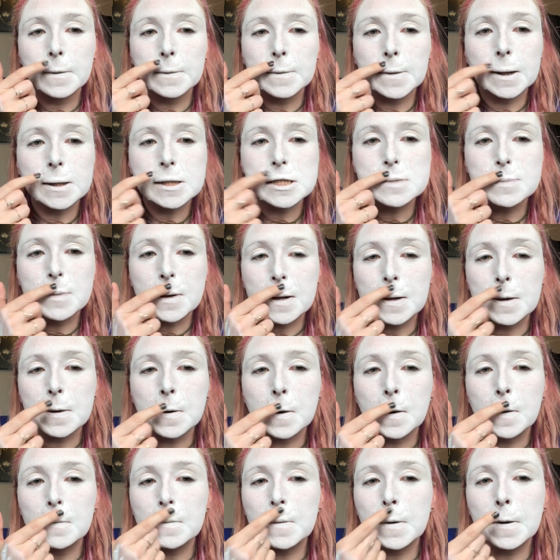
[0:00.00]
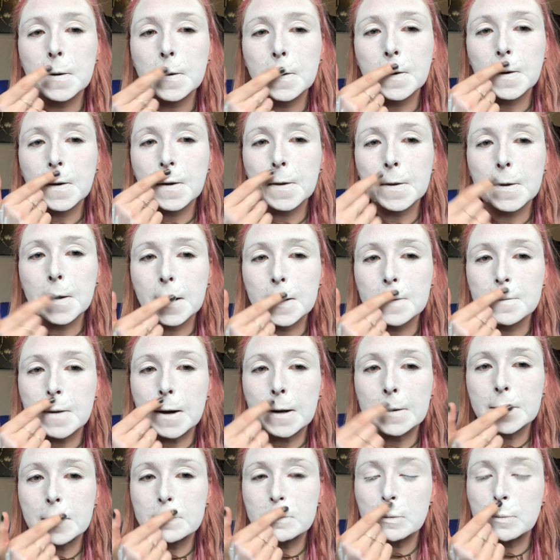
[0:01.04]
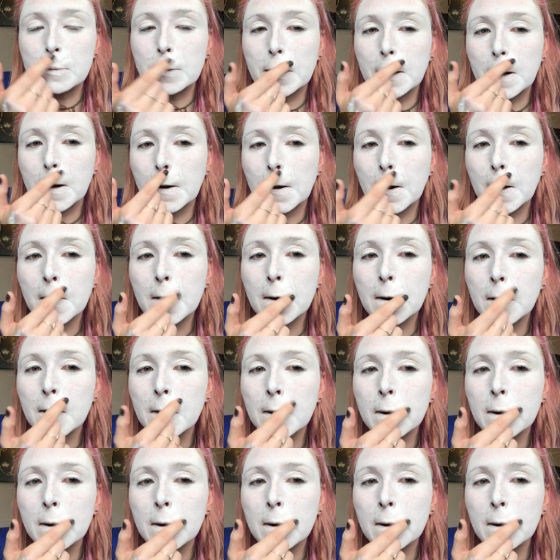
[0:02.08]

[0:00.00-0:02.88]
and, like, speed it up, then he might let me put it on.